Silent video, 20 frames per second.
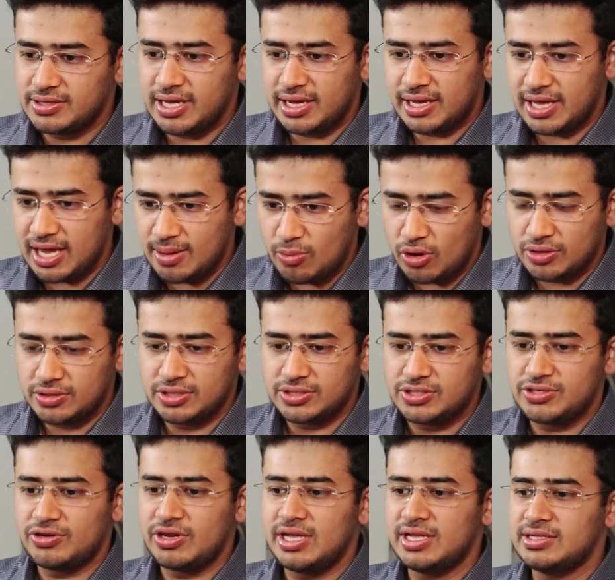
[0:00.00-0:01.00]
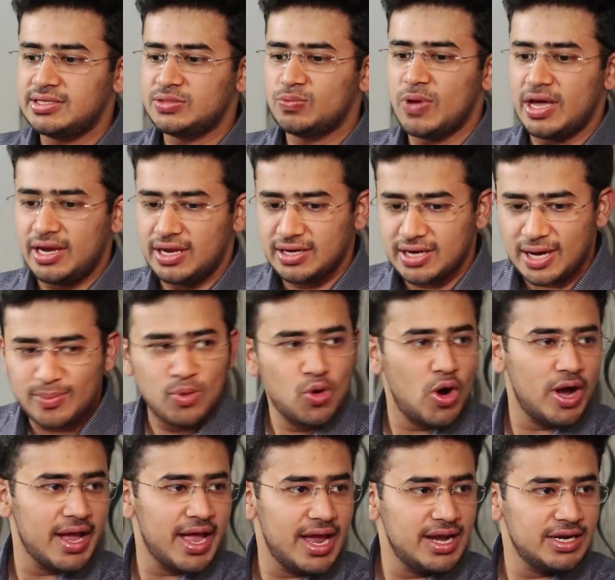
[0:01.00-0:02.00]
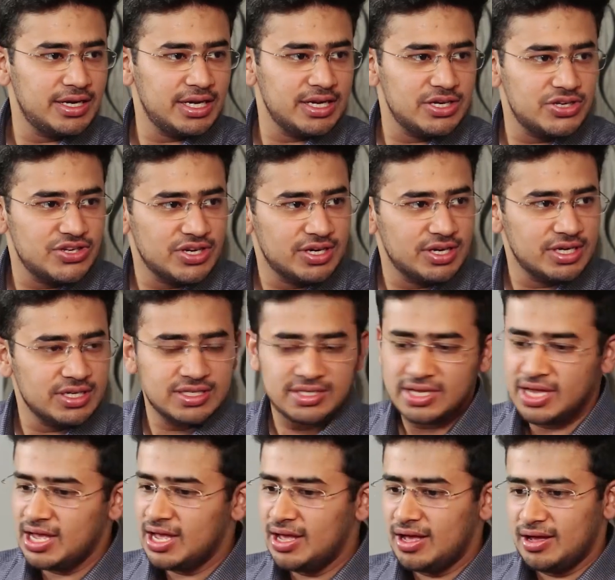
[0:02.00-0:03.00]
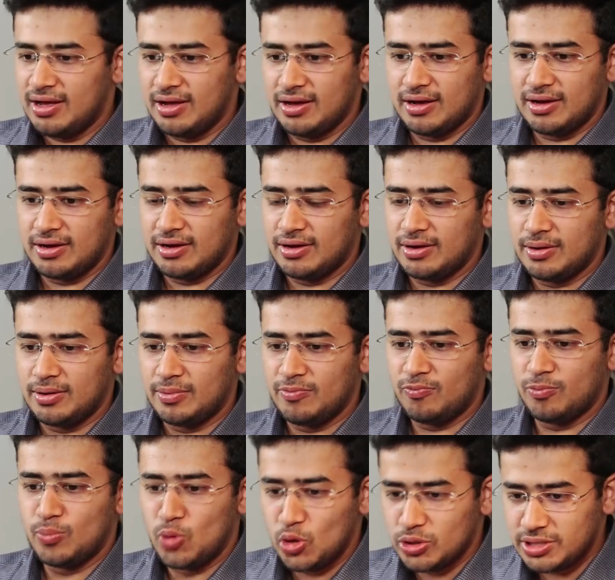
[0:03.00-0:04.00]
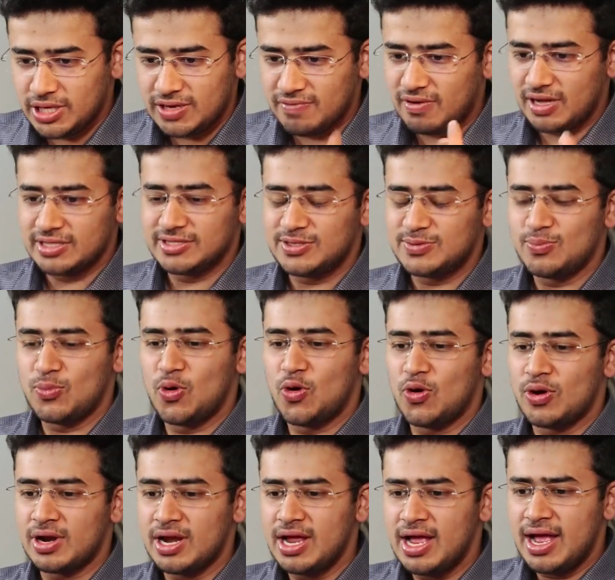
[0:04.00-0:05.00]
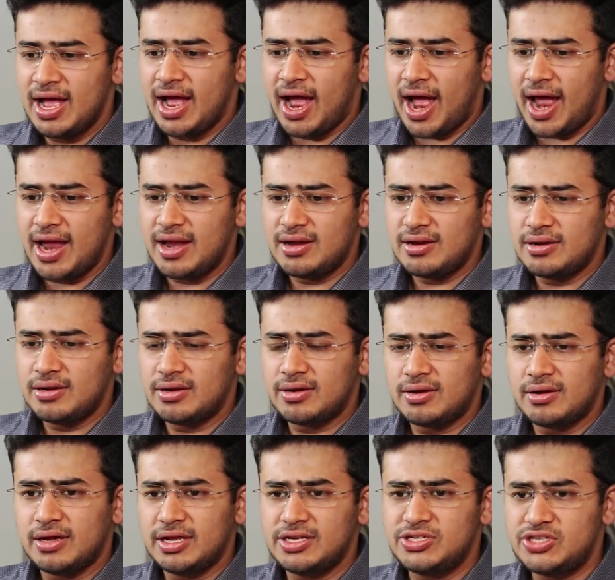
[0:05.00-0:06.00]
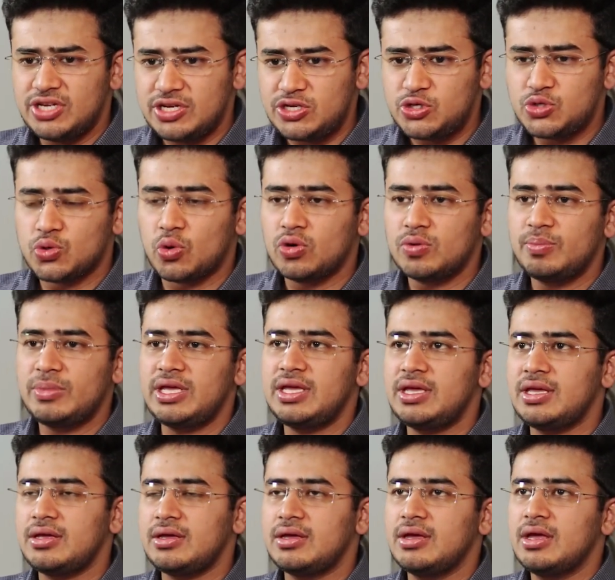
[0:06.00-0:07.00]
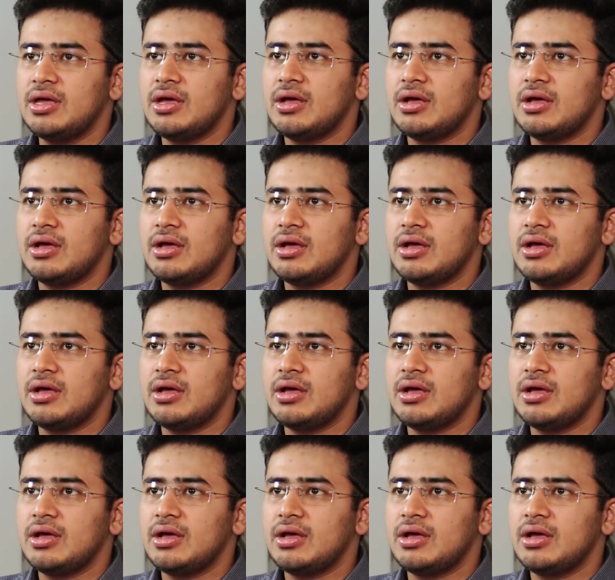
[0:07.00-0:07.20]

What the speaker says: they came on the streets wearing Namo Again t-shirts, Modi once more, and it just showed me,